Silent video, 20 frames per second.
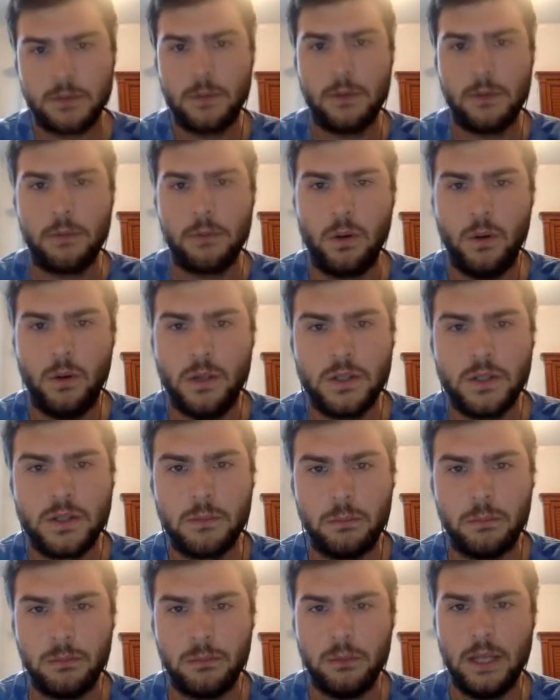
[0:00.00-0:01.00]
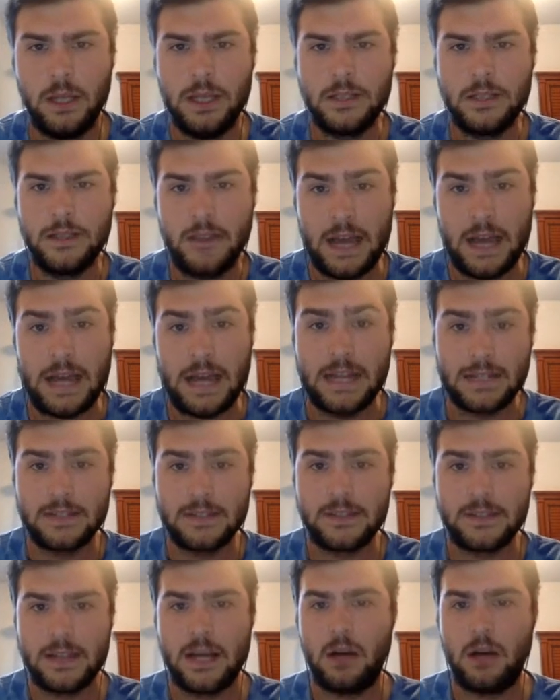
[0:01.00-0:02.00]
opponent to play to that as
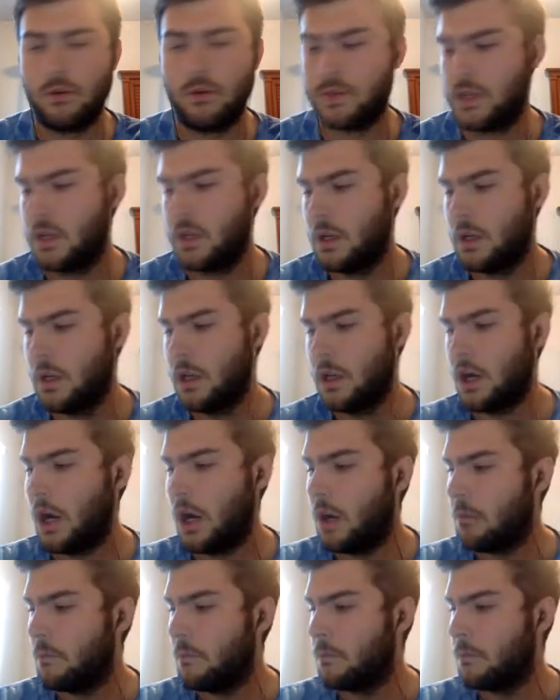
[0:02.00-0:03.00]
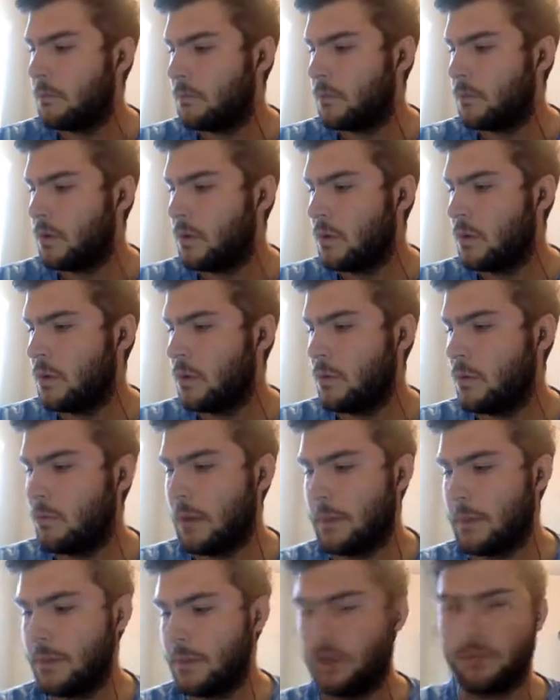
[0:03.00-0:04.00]
his out, we
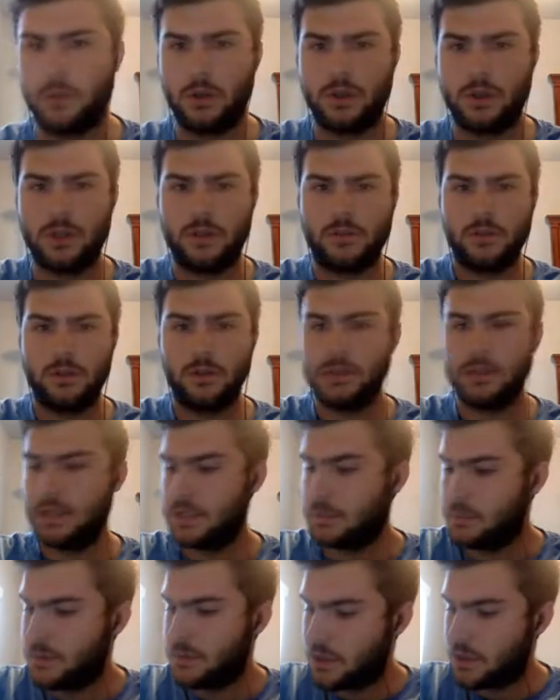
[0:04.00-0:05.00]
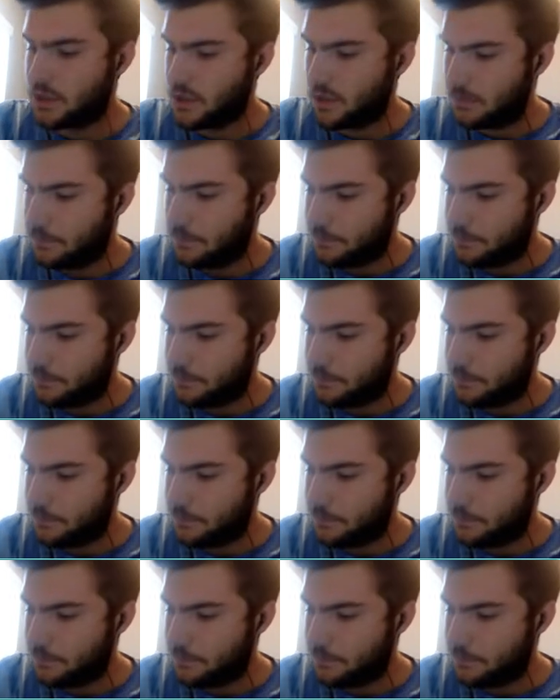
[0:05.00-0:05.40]
might be able to put ourselves into a decent position.